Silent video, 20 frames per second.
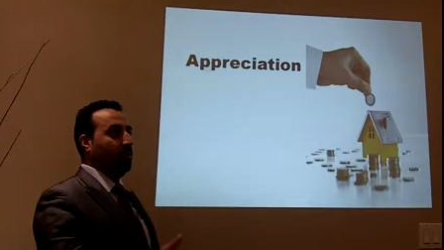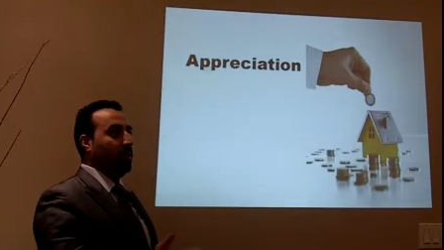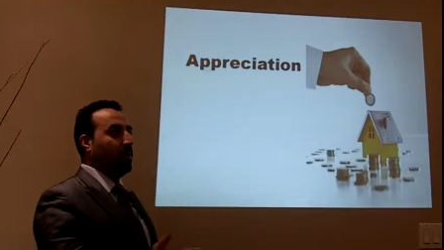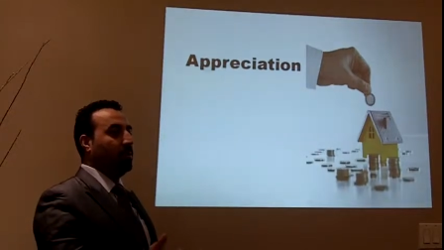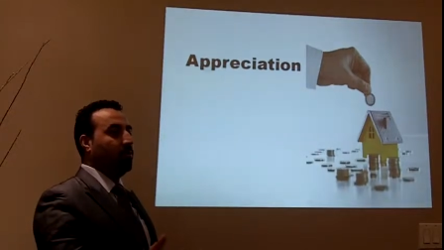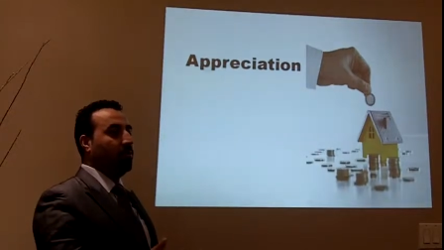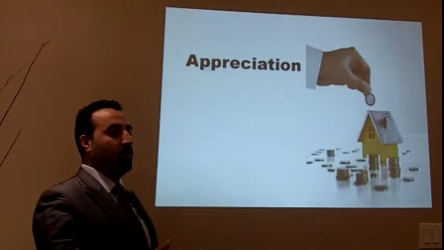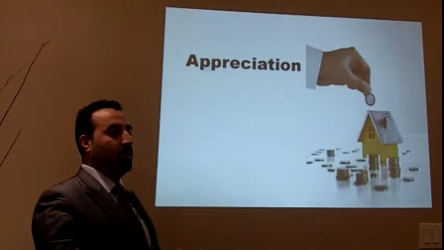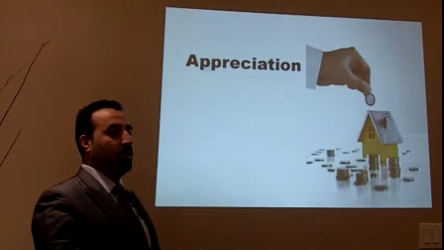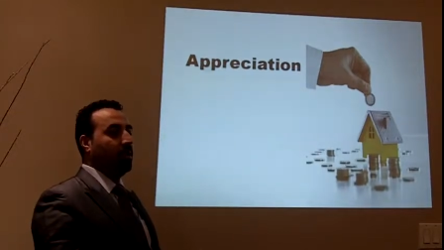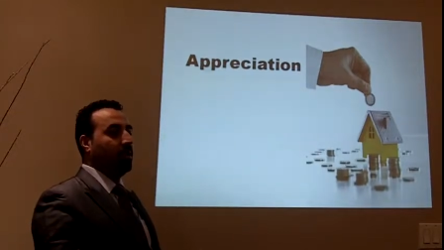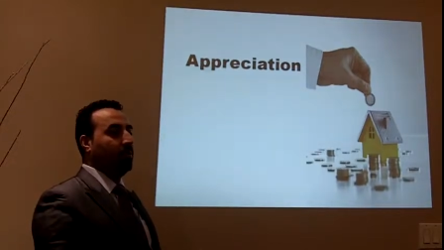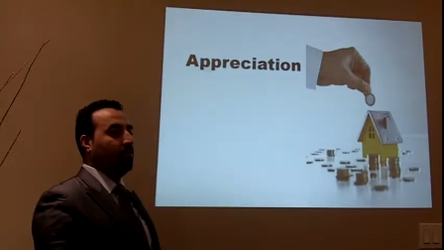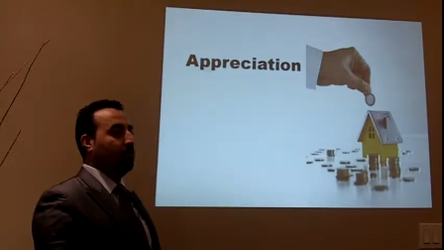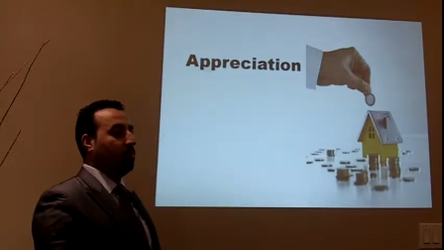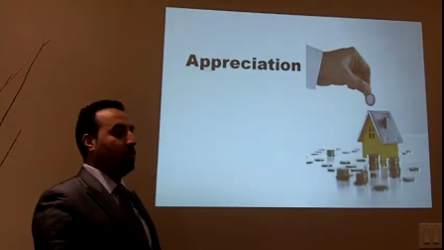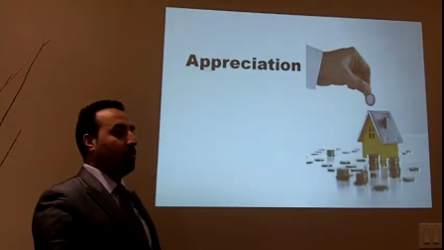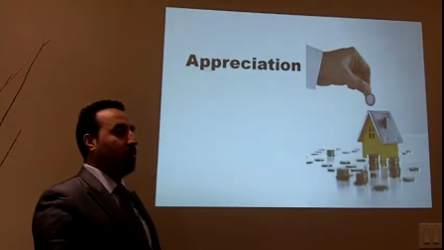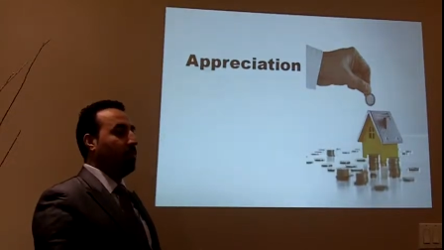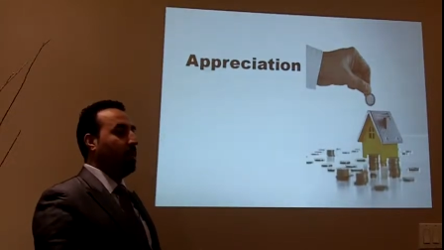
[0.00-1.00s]
next year
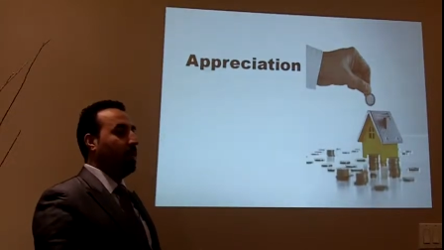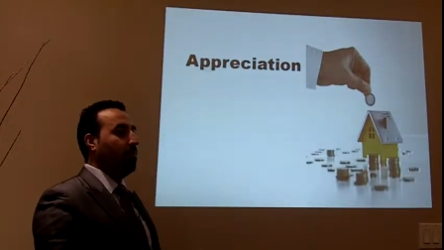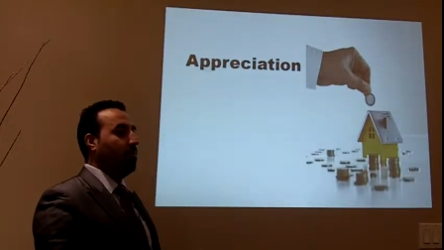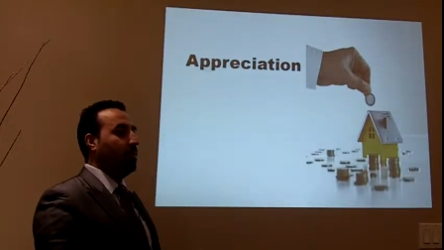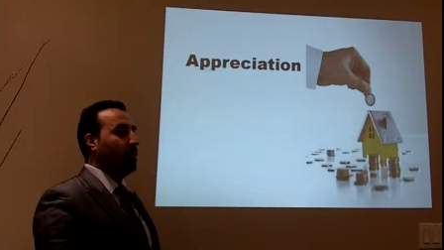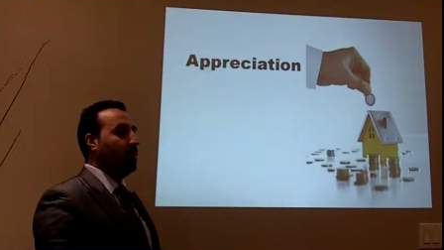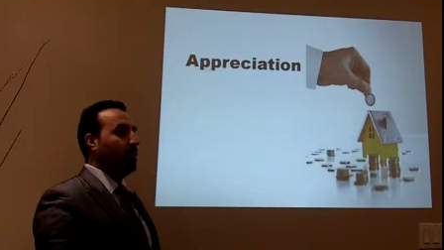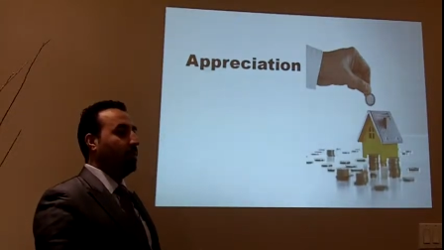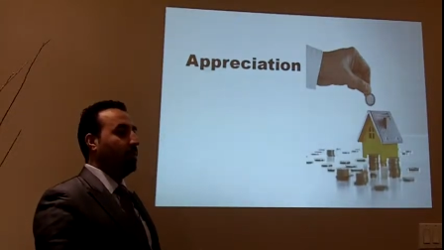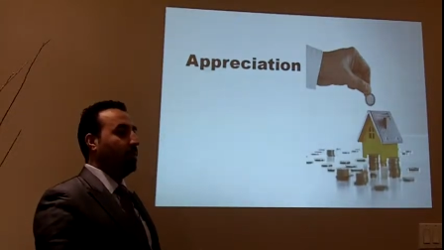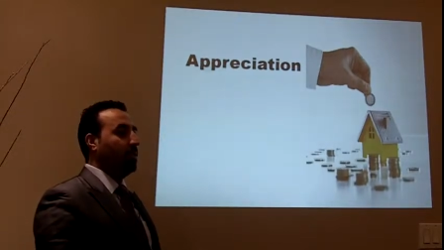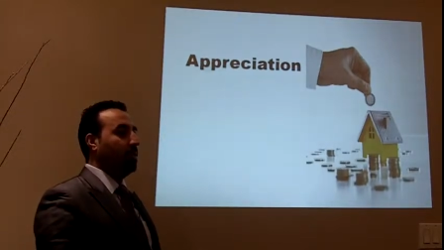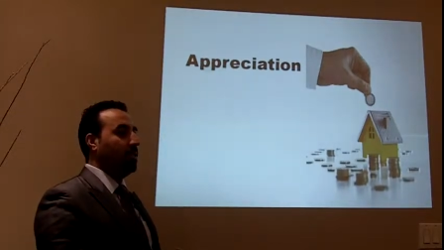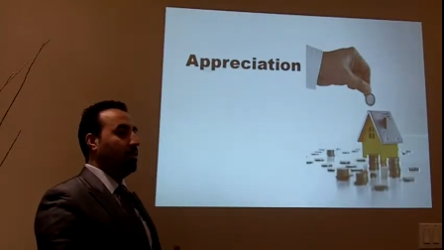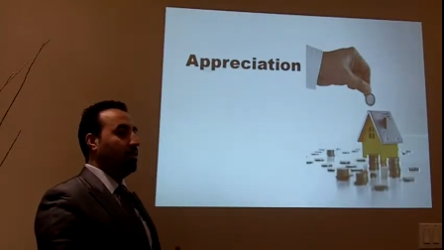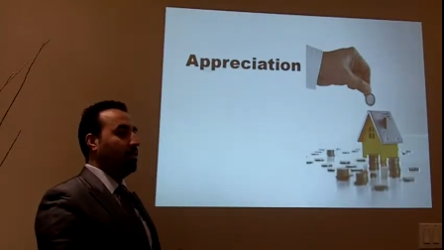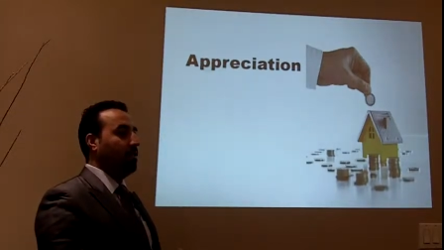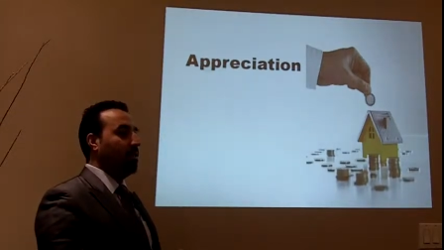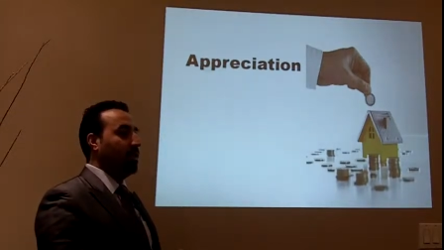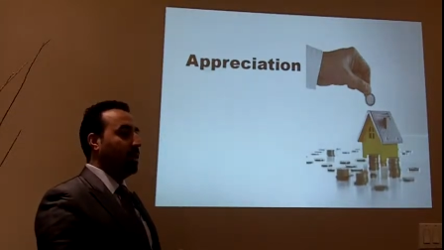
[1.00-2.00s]
it will be 500
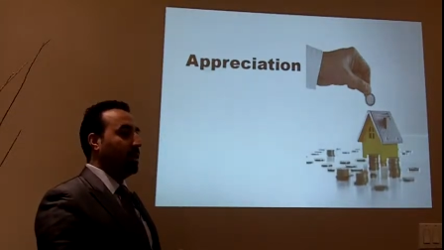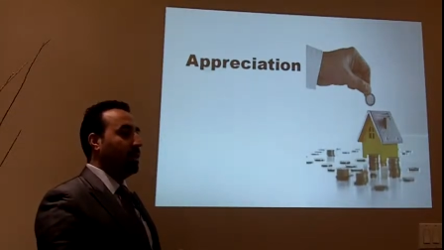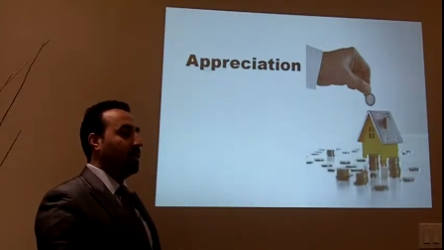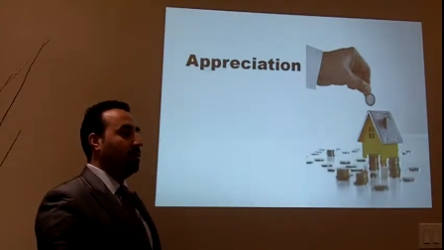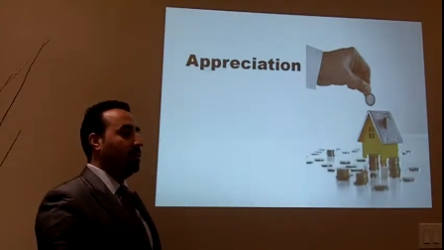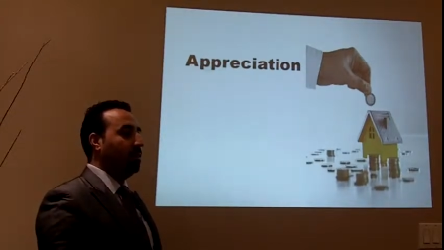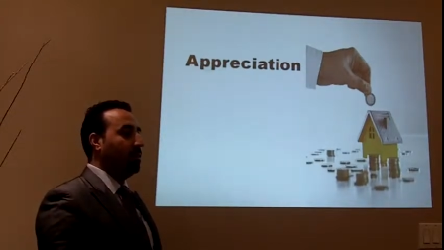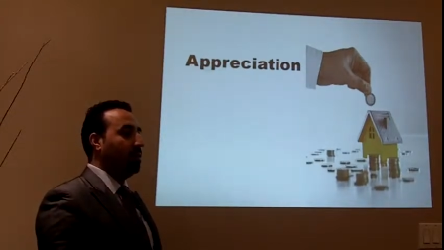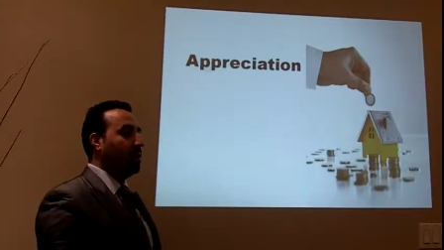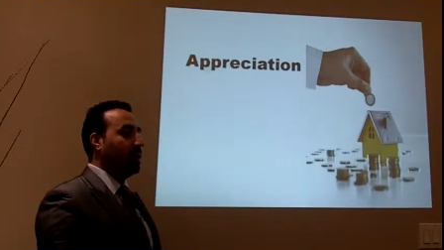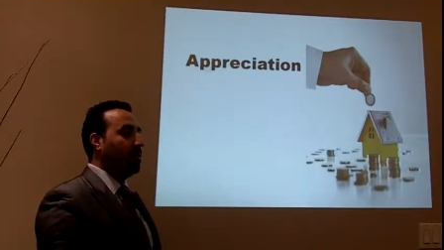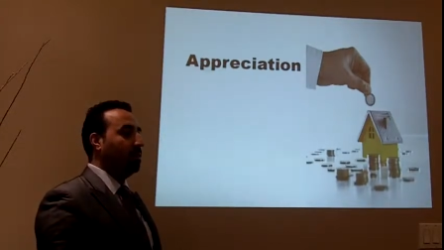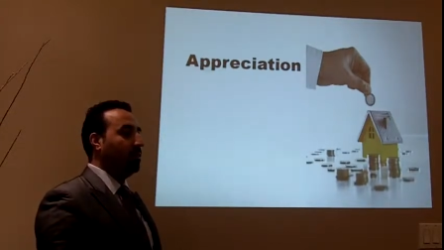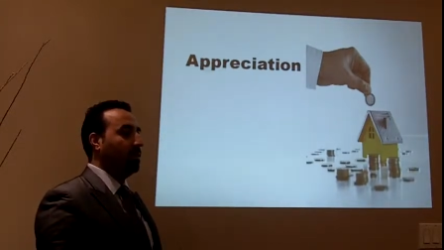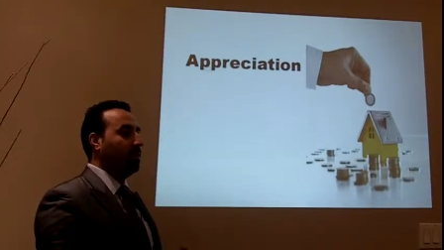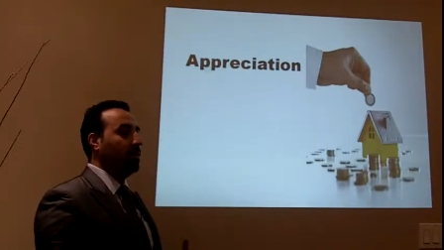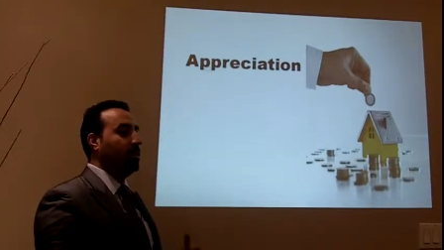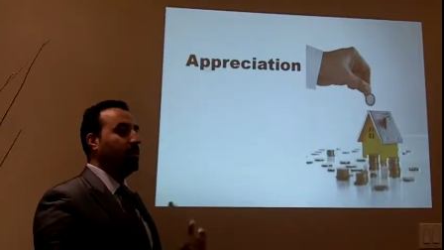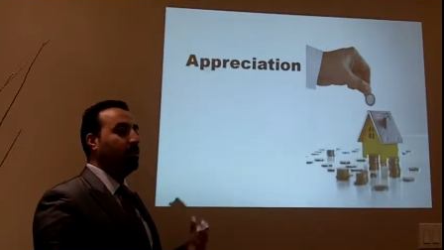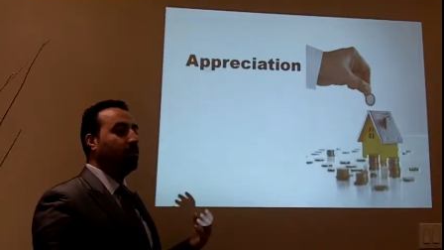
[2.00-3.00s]
and they will make
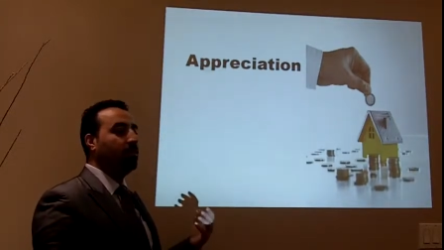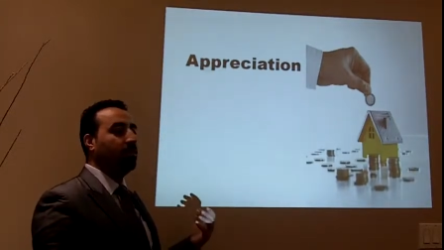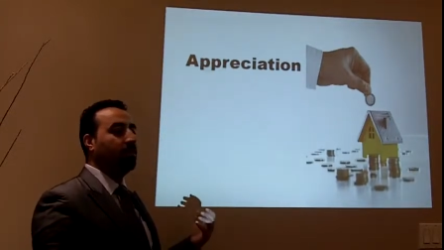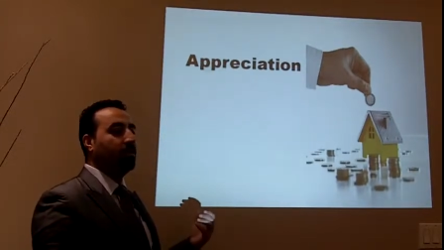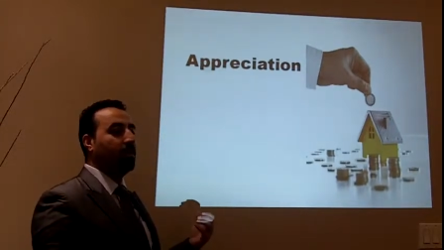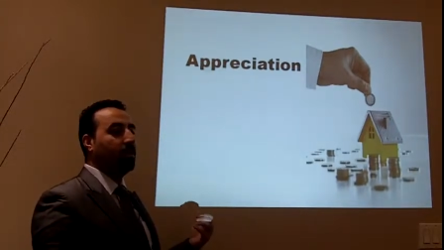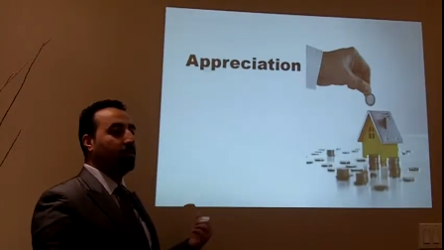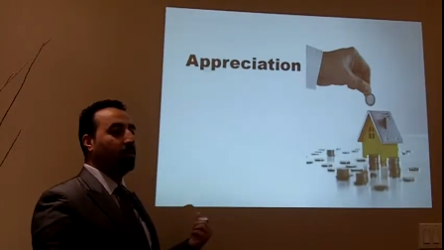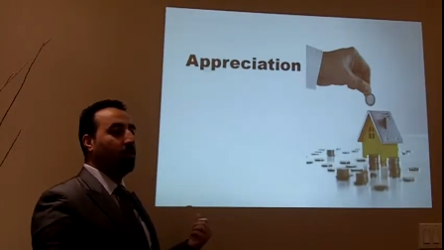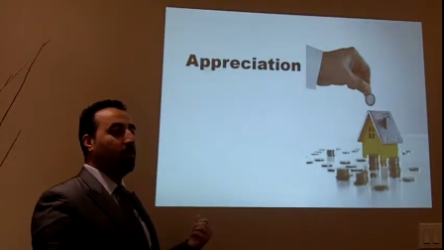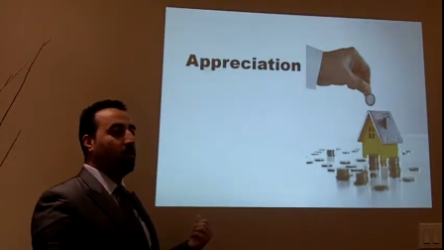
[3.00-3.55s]
100,000. This is a